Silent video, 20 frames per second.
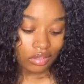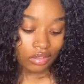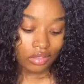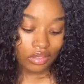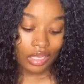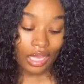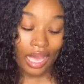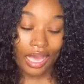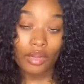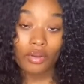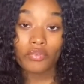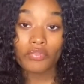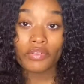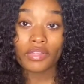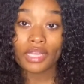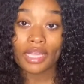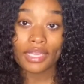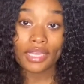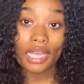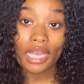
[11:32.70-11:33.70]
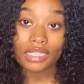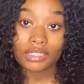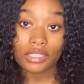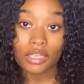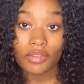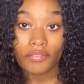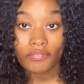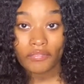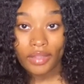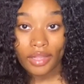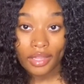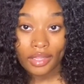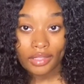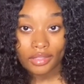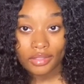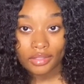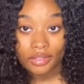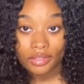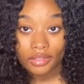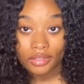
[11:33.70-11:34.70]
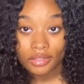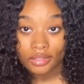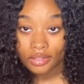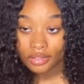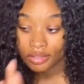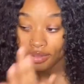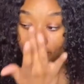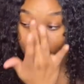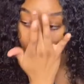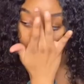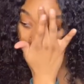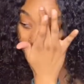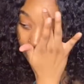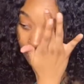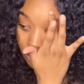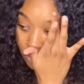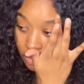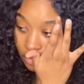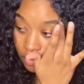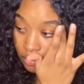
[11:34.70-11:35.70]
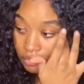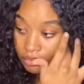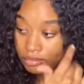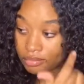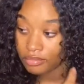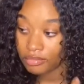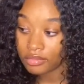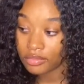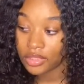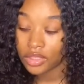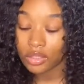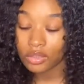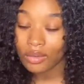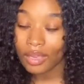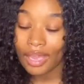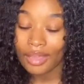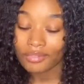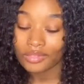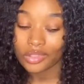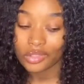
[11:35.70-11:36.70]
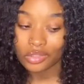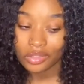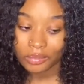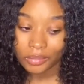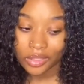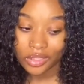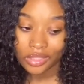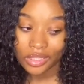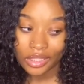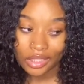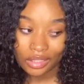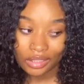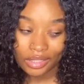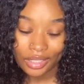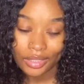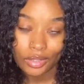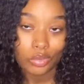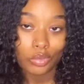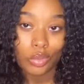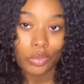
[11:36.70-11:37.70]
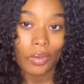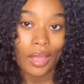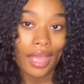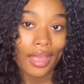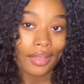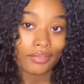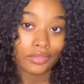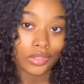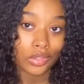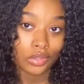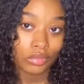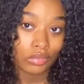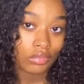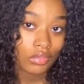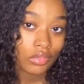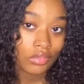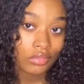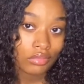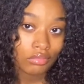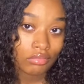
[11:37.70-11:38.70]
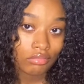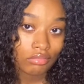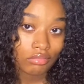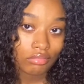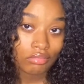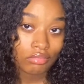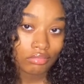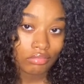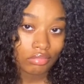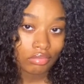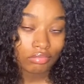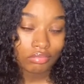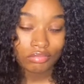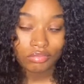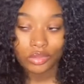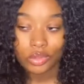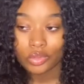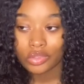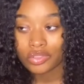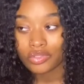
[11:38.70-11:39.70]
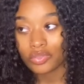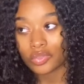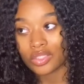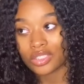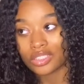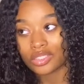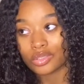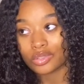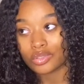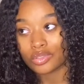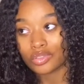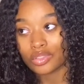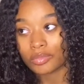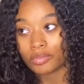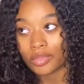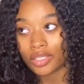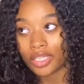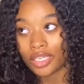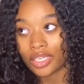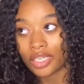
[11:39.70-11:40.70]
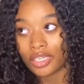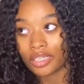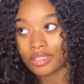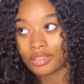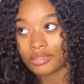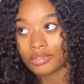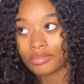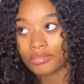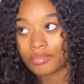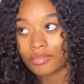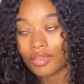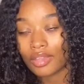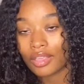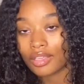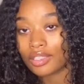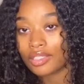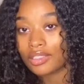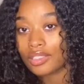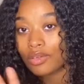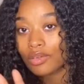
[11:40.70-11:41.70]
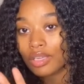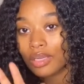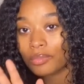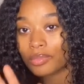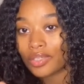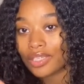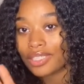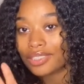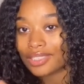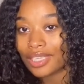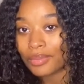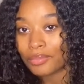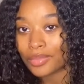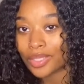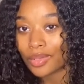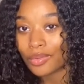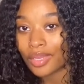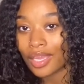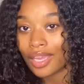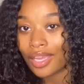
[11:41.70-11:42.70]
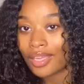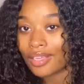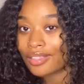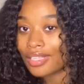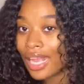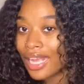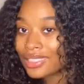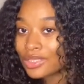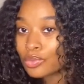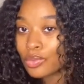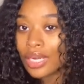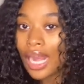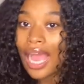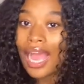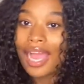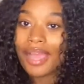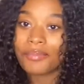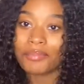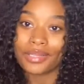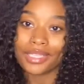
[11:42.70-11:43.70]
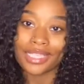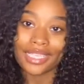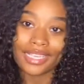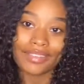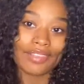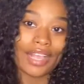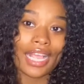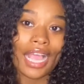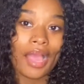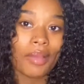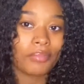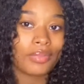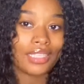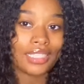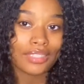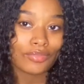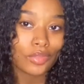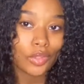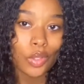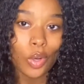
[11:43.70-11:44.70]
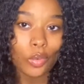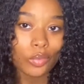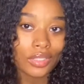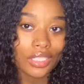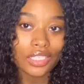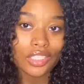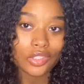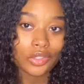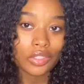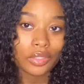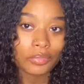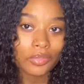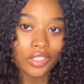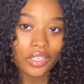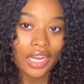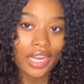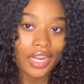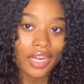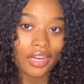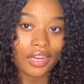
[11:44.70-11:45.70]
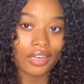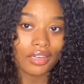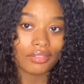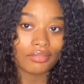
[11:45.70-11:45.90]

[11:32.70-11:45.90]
I don't feel like it has an effect, you know? You don't have to trim your hair. Like, you don't have to. Who's forcing you to trim your hair? Don't come crazy at me, okay? That's what I believe. Like, I believe you don't need to trim your hair.